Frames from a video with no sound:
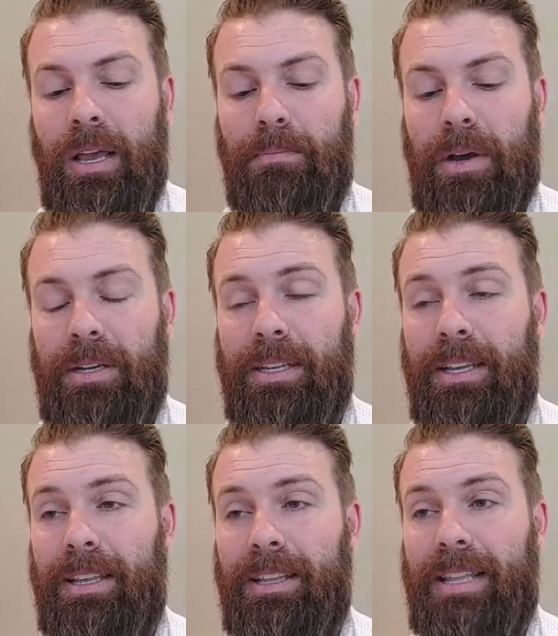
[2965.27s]
but
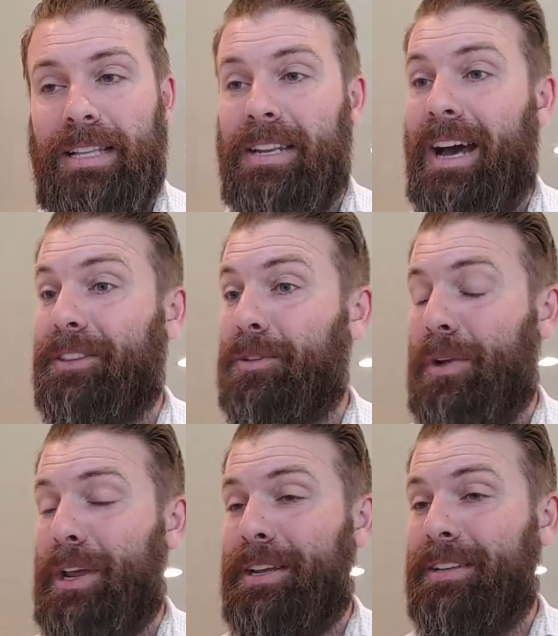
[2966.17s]
that's not the
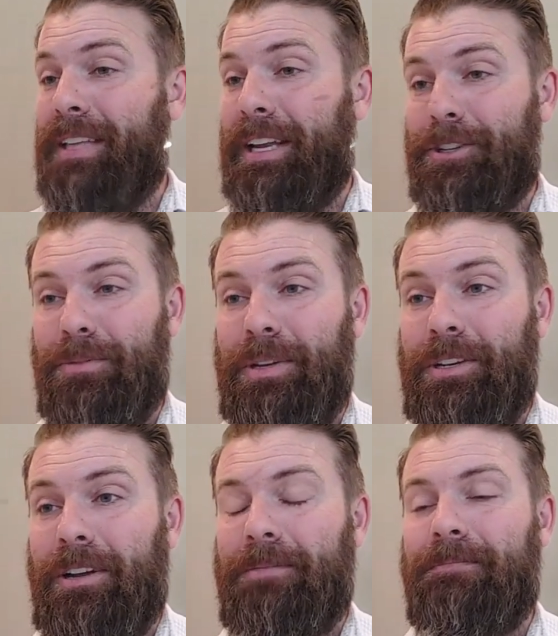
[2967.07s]
way that it should be done.